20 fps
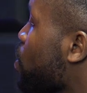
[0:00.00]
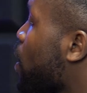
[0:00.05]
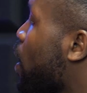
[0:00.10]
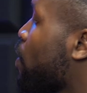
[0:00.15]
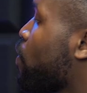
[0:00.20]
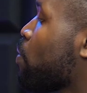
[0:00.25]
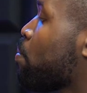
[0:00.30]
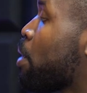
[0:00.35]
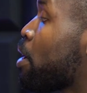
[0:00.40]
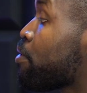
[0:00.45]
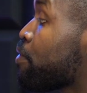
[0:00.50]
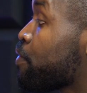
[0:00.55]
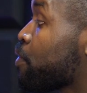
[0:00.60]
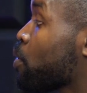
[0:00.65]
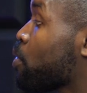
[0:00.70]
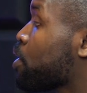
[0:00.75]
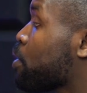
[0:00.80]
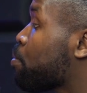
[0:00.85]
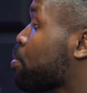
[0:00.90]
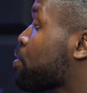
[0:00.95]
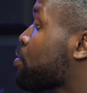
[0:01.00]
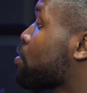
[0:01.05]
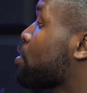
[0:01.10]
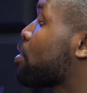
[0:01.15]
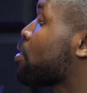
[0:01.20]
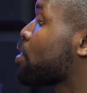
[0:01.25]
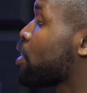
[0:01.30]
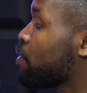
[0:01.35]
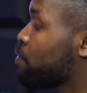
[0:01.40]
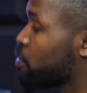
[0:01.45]
so I have about
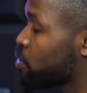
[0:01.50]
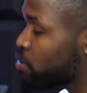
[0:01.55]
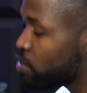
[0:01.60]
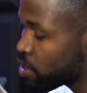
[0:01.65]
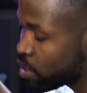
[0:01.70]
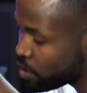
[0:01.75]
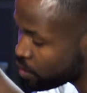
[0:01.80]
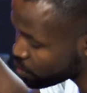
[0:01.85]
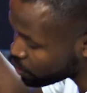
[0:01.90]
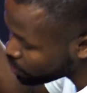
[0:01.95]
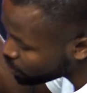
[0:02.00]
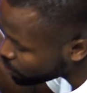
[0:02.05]
40% left on here.